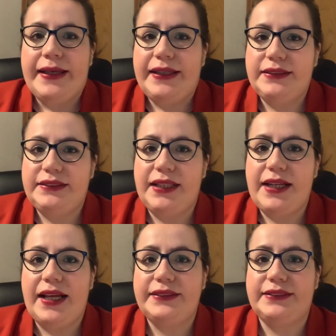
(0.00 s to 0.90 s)
Is
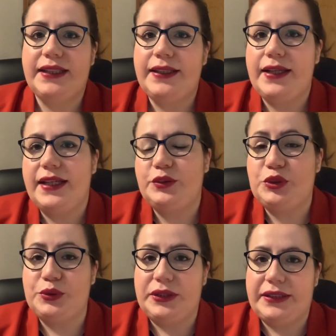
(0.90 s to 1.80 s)
there a deadline
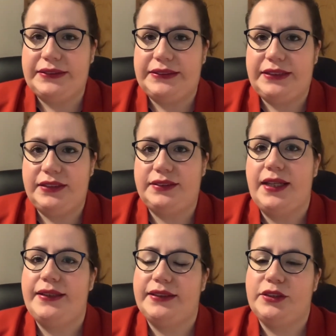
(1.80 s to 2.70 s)
to
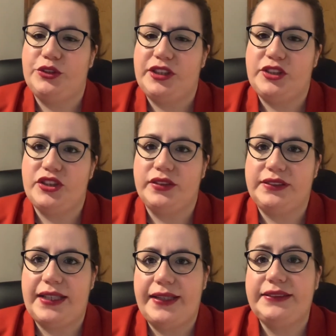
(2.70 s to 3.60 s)
settle the donation
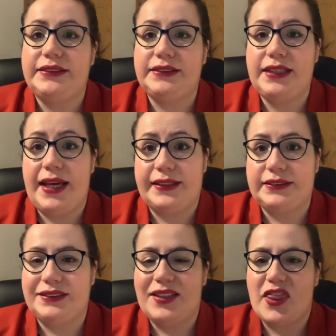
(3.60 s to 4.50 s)
tax?
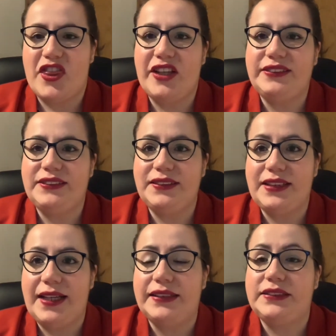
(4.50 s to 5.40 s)
Yes, 30
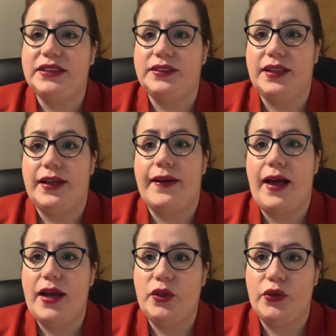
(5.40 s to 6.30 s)
days in the
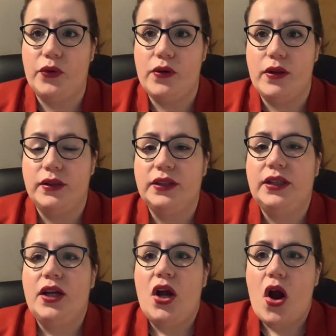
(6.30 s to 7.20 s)
accrual
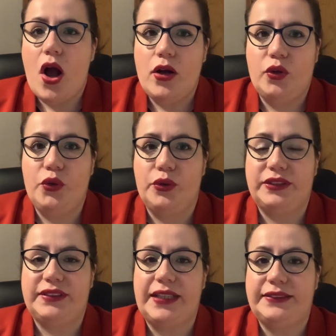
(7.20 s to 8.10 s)

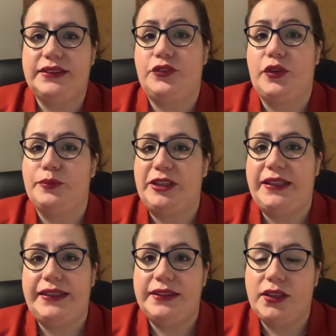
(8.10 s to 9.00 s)
occurs, that is from the
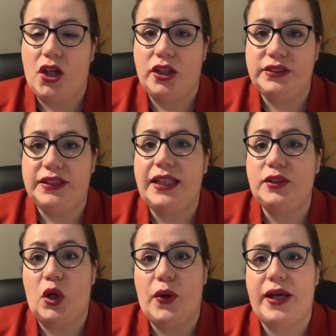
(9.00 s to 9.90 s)
day the
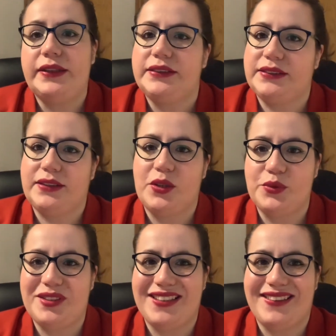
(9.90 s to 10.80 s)
contract or are
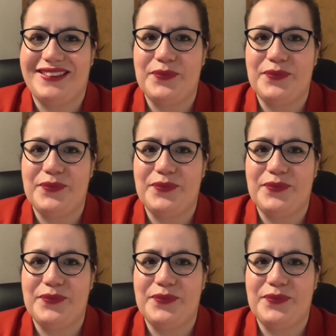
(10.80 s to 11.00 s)
discussed.